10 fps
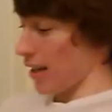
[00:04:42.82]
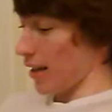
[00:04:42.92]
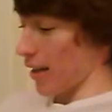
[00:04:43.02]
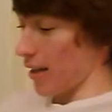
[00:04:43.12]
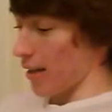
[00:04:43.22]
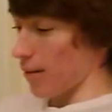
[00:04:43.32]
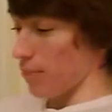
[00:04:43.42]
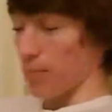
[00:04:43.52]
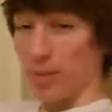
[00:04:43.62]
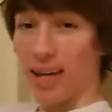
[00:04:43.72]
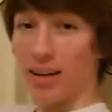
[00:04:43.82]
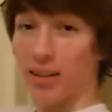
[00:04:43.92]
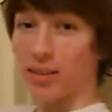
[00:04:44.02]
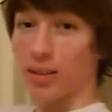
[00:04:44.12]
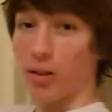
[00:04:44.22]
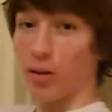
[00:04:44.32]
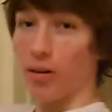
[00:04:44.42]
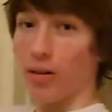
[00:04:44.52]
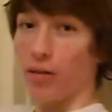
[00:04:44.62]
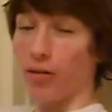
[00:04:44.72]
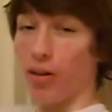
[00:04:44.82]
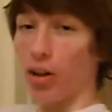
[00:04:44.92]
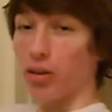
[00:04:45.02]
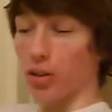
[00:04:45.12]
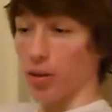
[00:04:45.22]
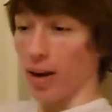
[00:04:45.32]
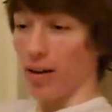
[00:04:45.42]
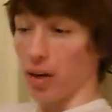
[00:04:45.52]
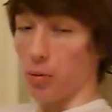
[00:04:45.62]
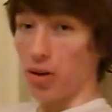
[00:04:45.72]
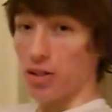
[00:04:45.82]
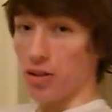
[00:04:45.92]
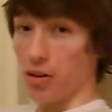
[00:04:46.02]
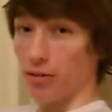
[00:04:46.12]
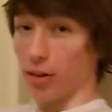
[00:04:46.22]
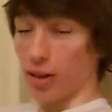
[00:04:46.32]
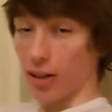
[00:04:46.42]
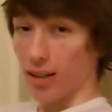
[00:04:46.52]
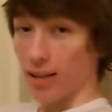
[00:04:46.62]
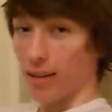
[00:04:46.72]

Uh, ben also follows her around and watches over her